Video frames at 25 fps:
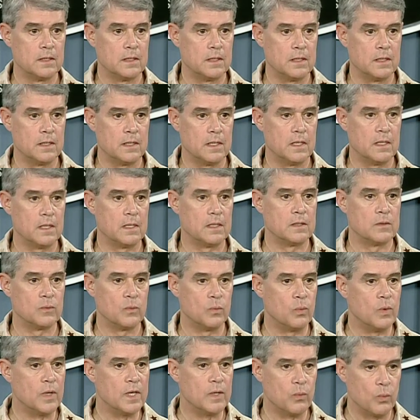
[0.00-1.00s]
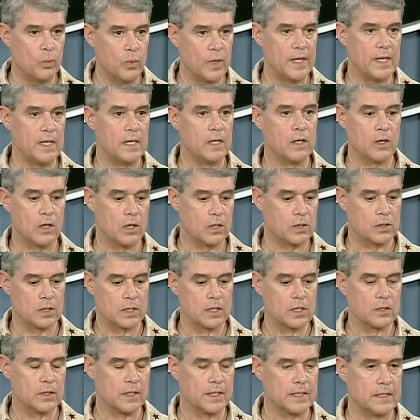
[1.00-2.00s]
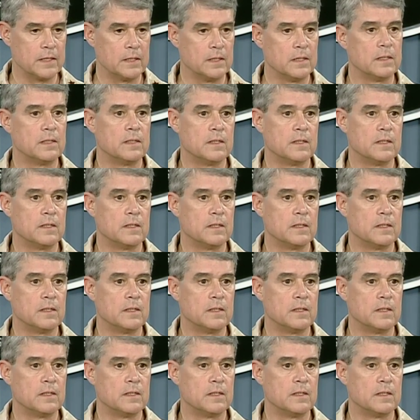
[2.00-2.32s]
uh, we, we are clearly